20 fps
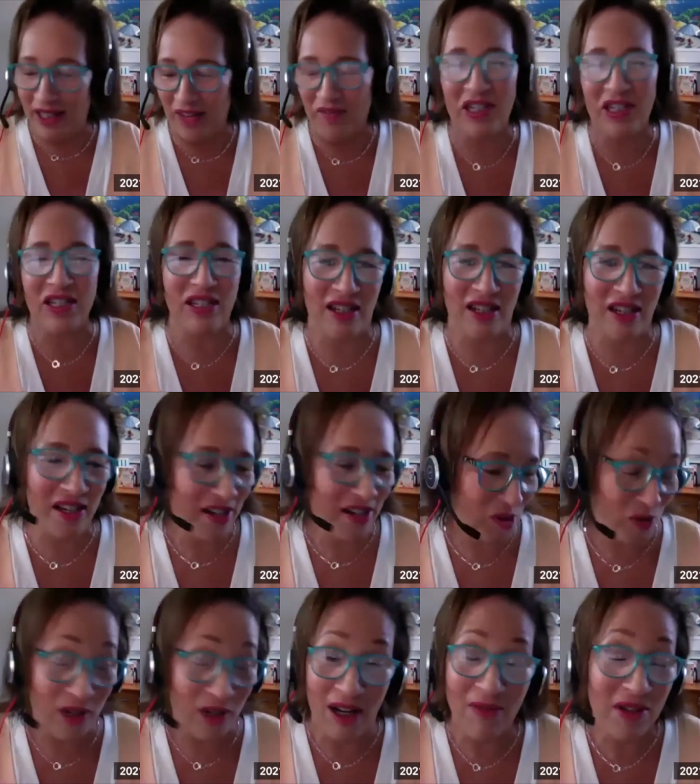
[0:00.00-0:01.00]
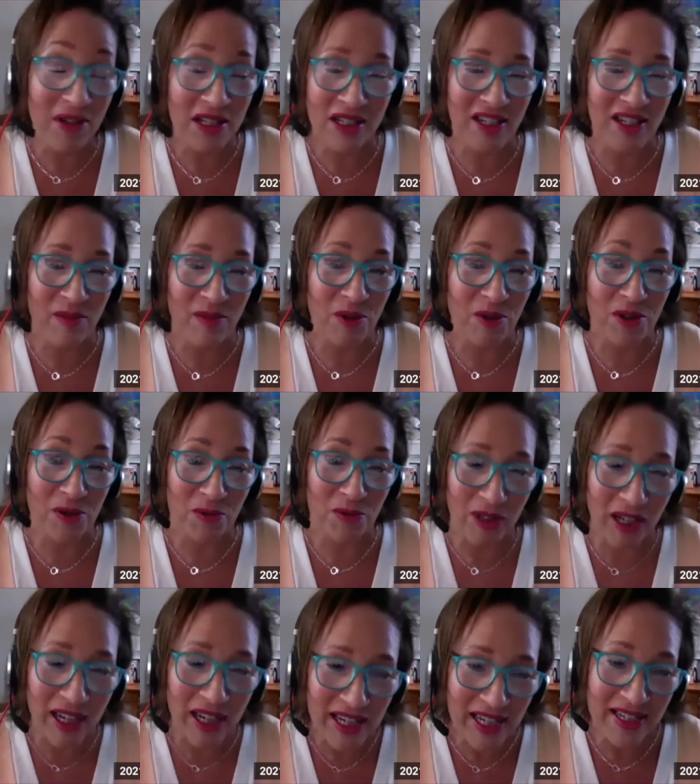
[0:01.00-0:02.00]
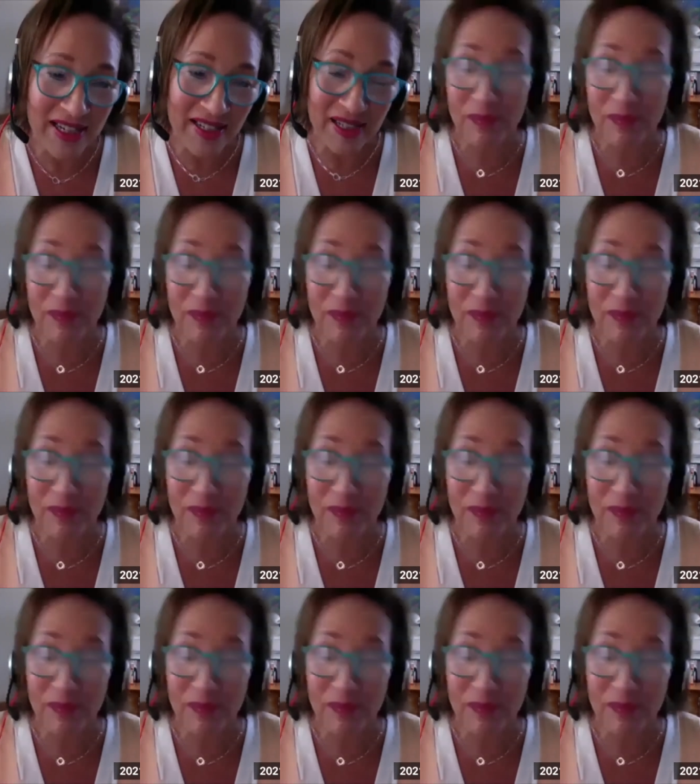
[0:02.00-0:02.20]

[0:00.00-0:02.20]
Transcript: having days where I wasn't able to write.